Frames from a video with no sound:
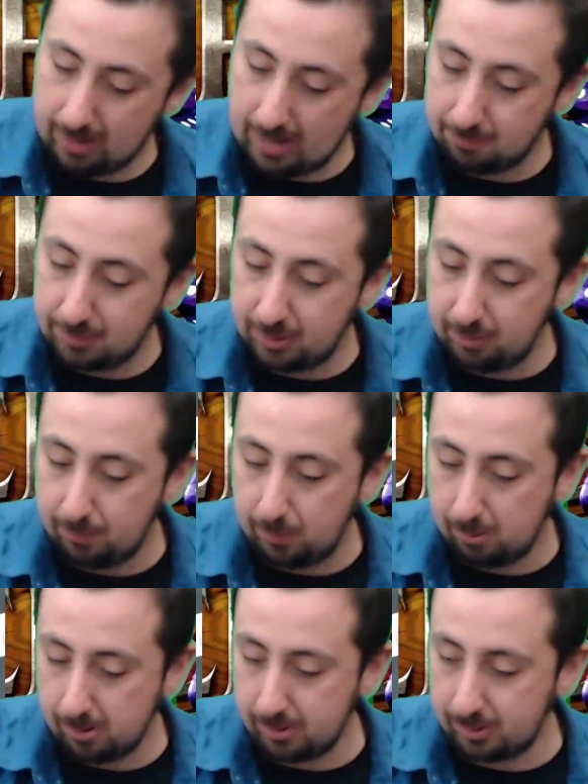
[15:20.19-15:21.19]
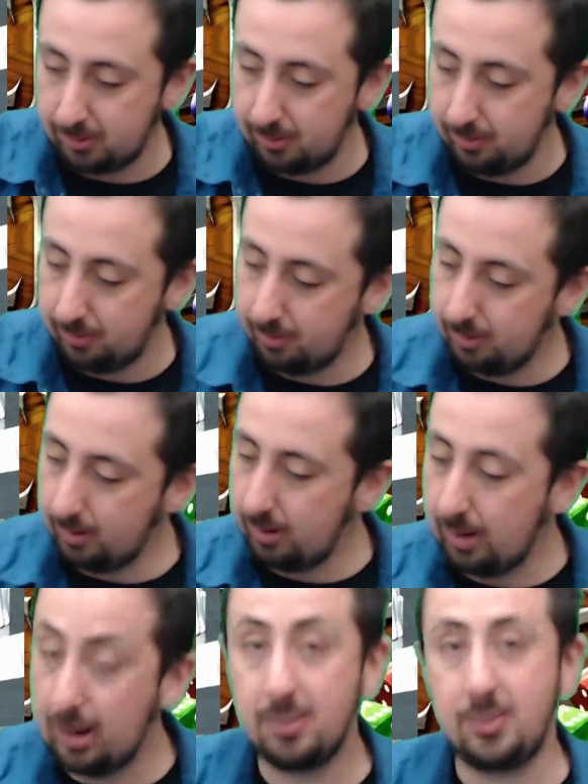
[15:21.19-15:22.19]
have 2 4s
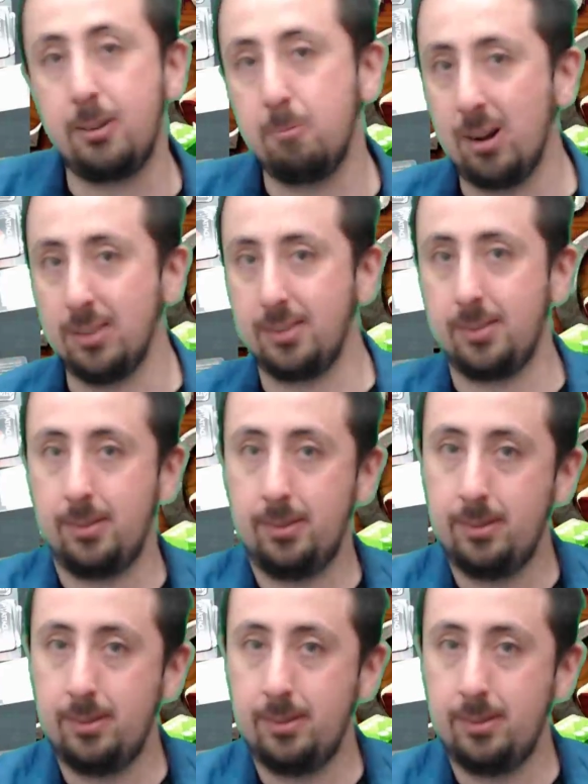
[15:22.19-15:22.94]
and 2 1s.